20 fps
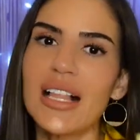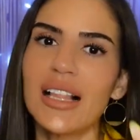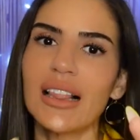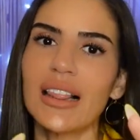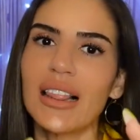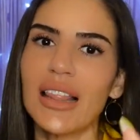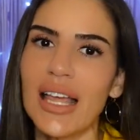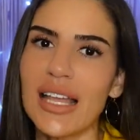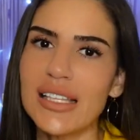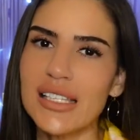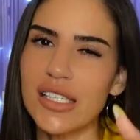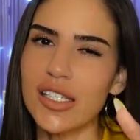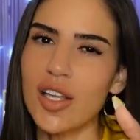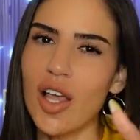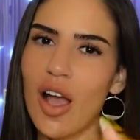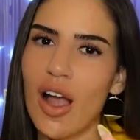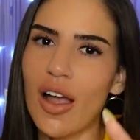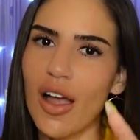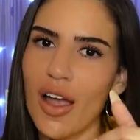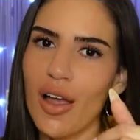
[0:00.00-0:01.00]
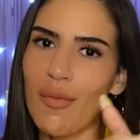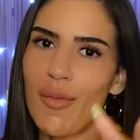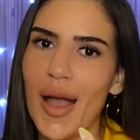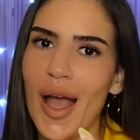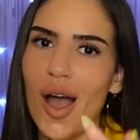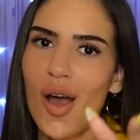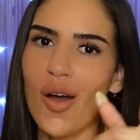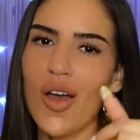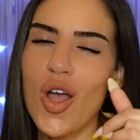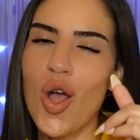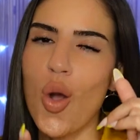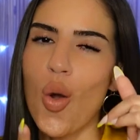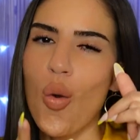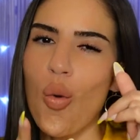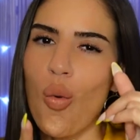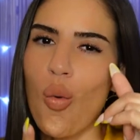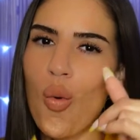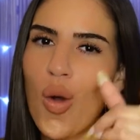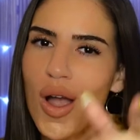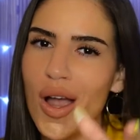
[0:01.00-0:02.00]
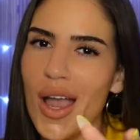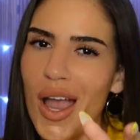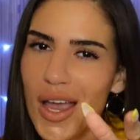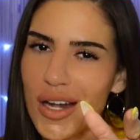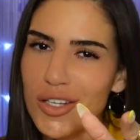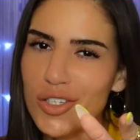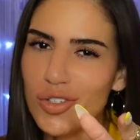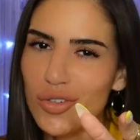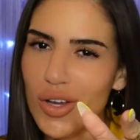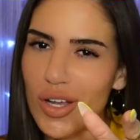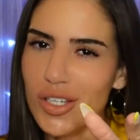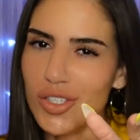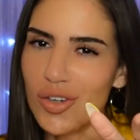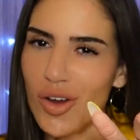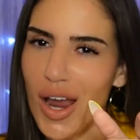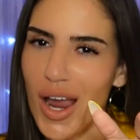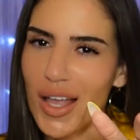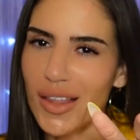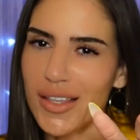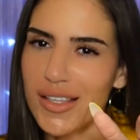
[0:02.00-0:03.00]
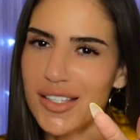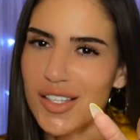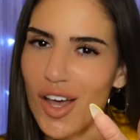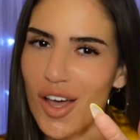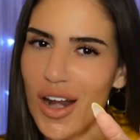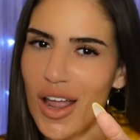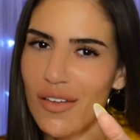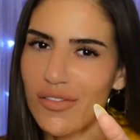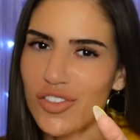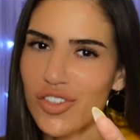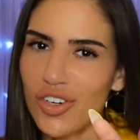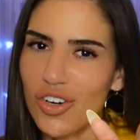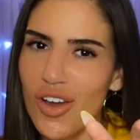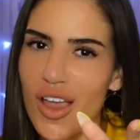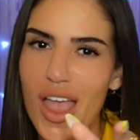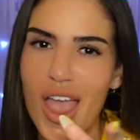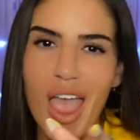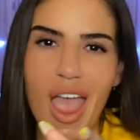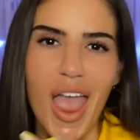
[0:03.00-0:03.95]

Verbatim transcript: let's talk about what kind of drugs are highly sought after